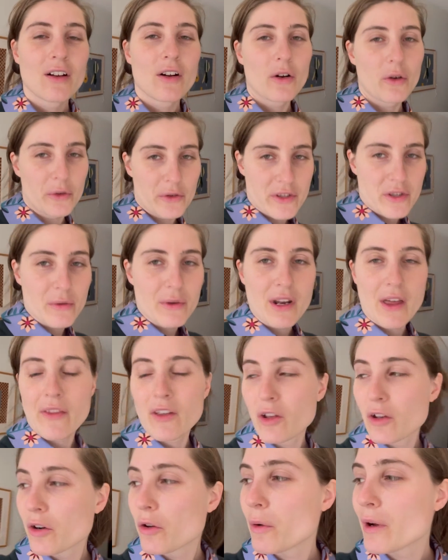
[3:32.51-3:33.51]
Also another
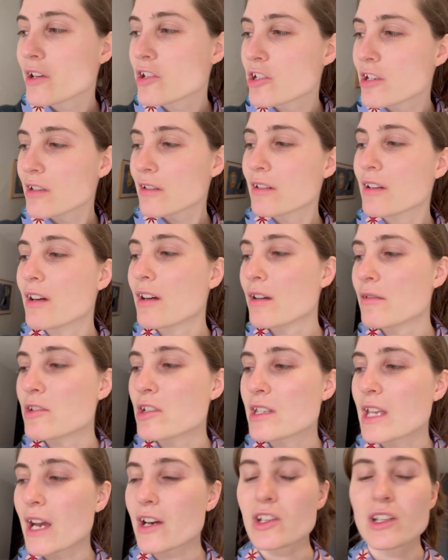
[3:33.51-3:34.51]
good question. I'm
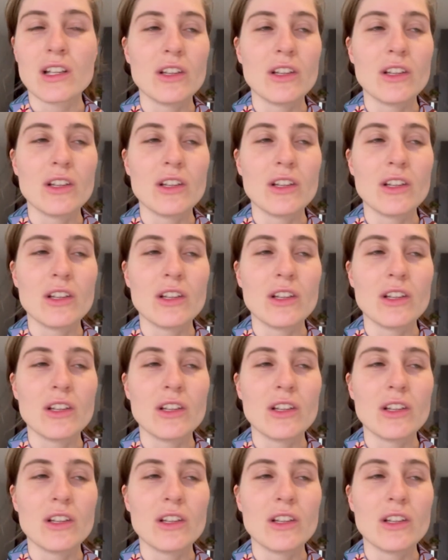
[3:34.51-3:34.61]
just actually